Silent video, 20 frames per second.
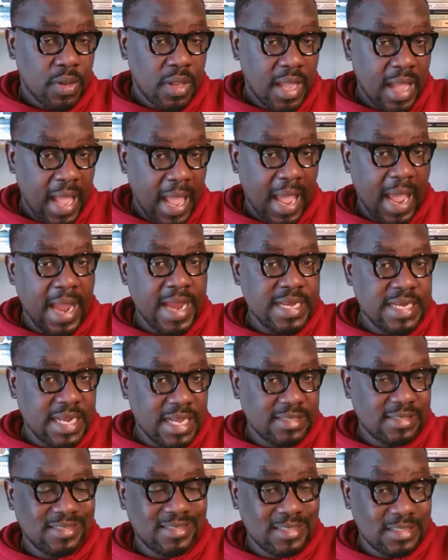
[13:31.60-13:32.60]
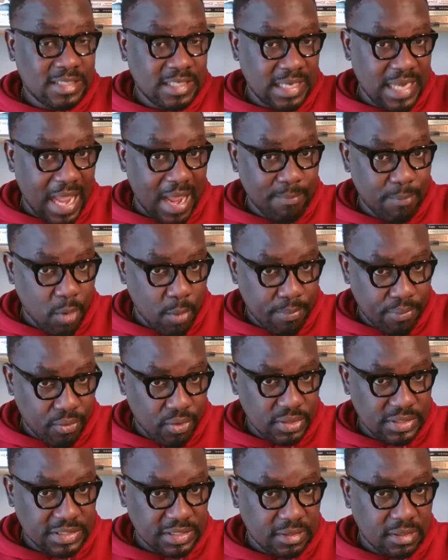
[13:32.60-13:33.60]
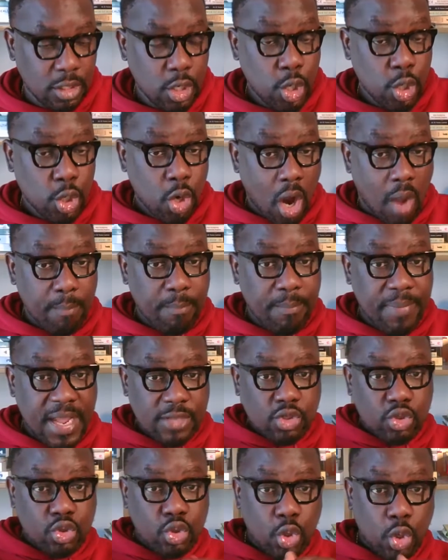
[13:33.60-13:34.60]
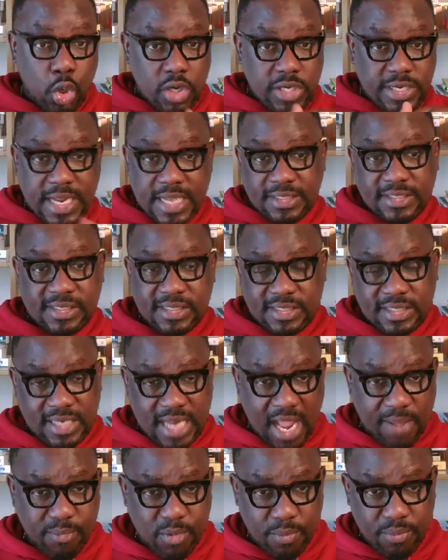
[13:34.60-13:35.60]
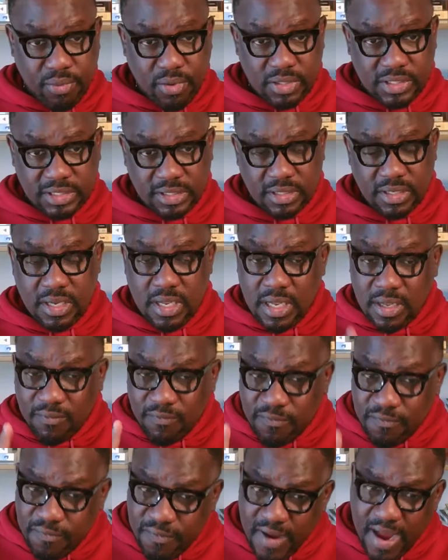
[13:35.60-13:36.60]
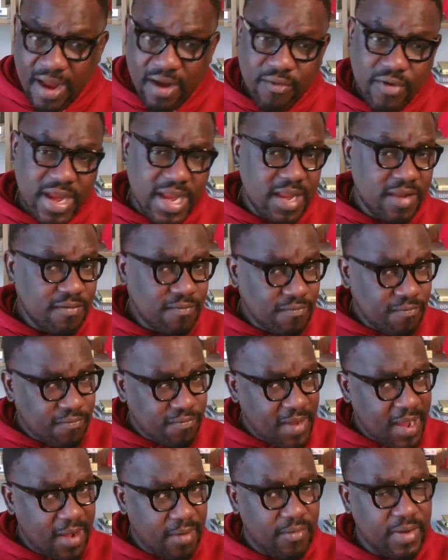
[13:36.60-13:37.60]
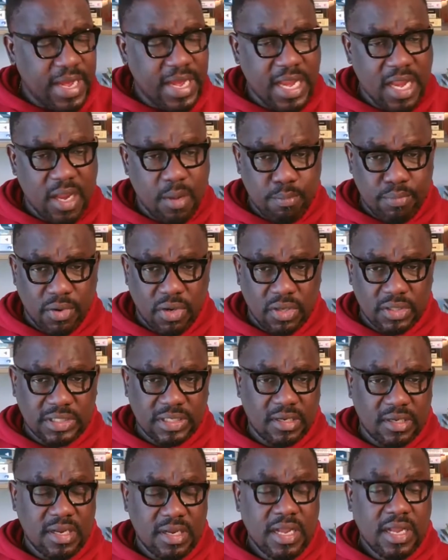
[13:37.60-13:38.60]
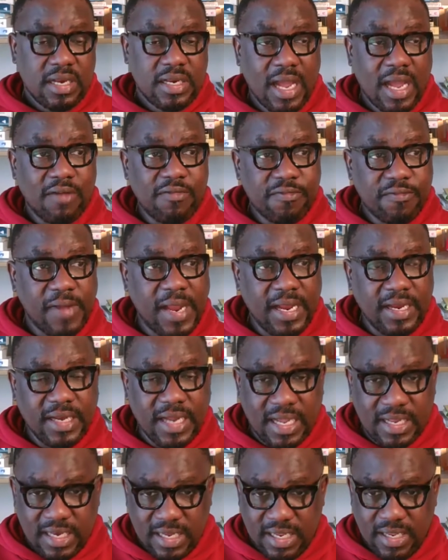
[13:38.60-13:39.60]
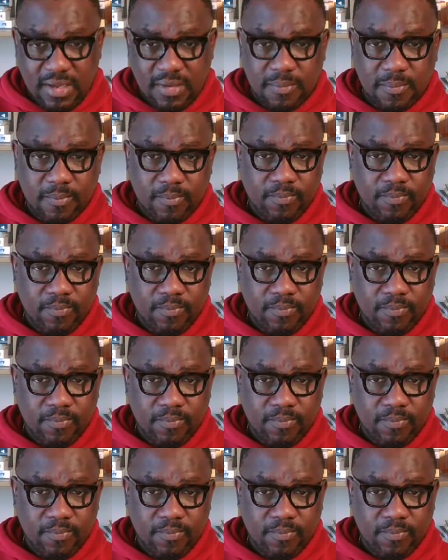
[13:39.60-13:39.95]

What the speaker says: high density lipoprotein, compared to low density lipoprotein. Very, very important. Now, finally,